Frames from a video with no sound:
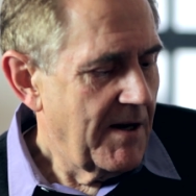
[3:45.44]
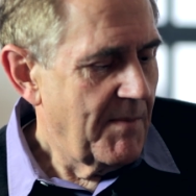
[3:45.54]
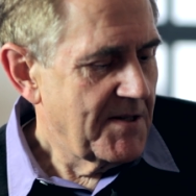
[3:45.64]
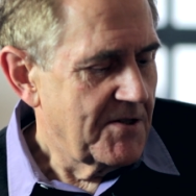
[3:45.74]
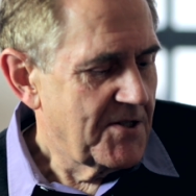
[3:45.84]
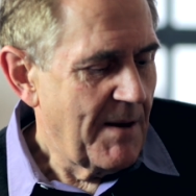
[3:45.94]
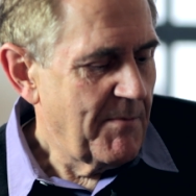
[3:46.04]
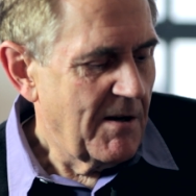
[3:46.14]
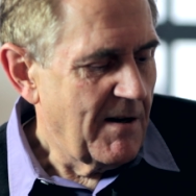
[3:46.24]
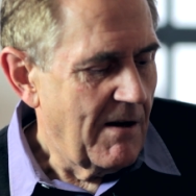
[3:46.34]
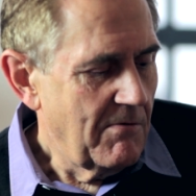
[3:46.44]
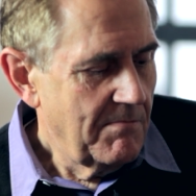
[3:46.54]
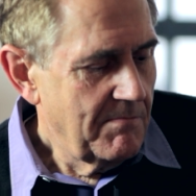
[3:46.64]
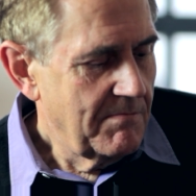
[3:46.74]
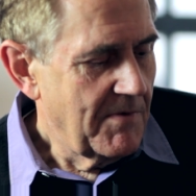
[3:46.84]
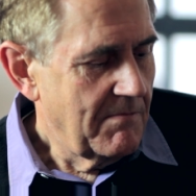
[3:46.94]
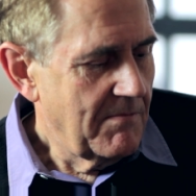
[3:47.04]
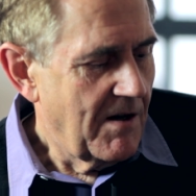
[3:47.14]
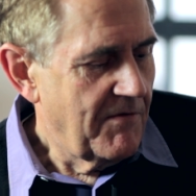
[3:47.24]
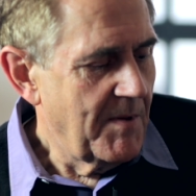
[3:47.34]
I must have stamped, I don't know,
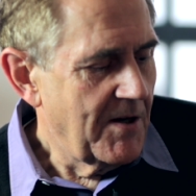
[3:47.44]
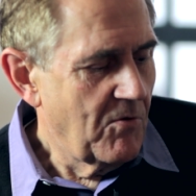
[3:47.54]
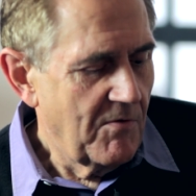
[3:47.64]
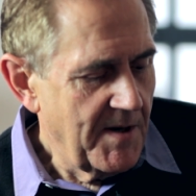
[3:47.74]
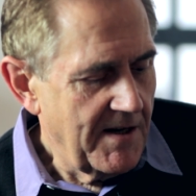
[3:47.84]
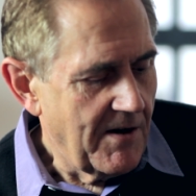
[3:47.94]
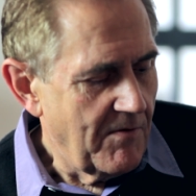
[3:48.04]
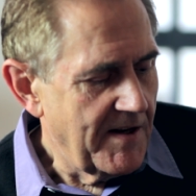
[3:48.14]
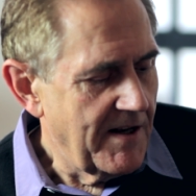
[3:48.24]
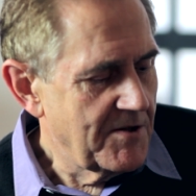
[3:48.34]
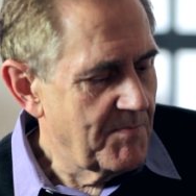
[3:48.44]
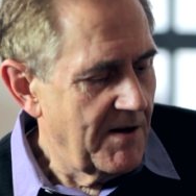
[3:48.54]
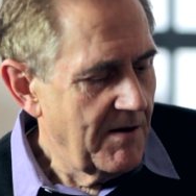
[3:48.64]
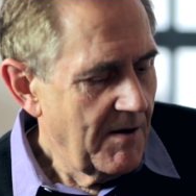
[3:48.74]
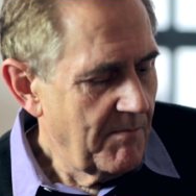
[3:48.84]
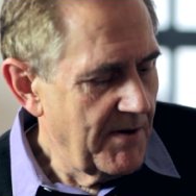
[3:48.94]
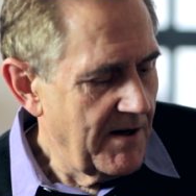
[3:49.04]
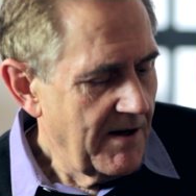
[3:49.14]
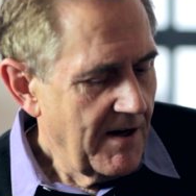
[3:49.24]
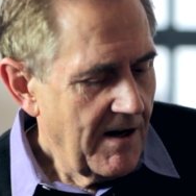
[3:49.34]
500,000, 250,000 over the years, but
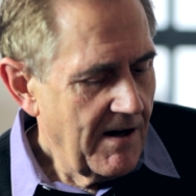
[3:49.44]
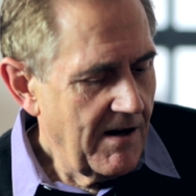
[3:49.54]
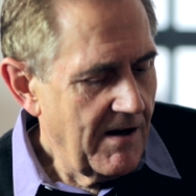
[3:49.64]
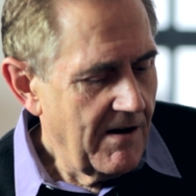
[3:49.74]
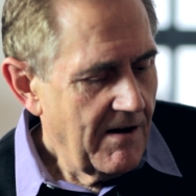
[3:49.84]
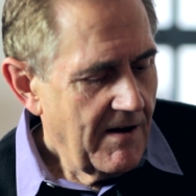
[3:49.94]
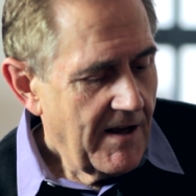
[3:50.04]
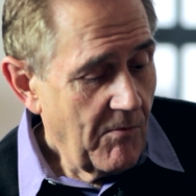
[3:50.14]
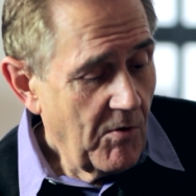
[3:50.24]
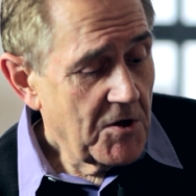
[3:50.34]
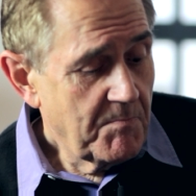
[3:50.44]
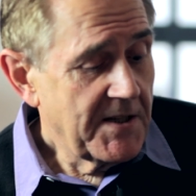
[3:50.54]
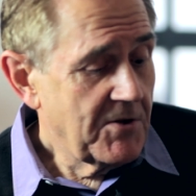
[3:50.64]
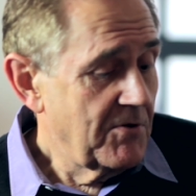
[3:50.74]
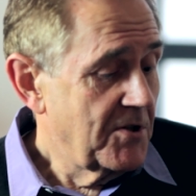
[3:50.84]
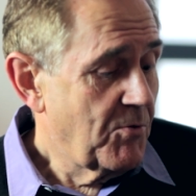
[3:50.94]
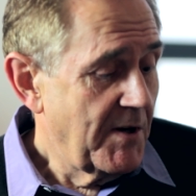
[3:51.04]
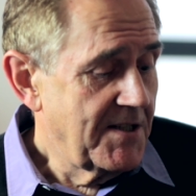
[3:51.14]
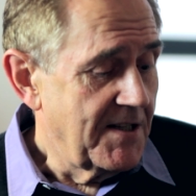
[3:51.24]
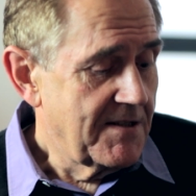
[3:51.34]
it works better on the
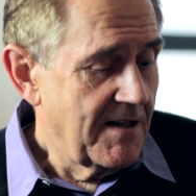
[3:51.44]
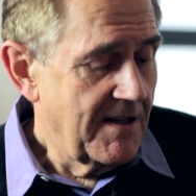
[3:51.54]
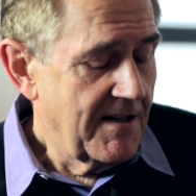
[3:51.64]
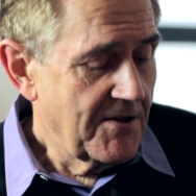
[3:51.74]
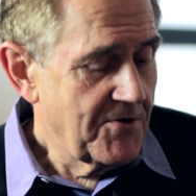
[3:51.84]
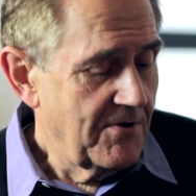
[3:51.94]
20s than it does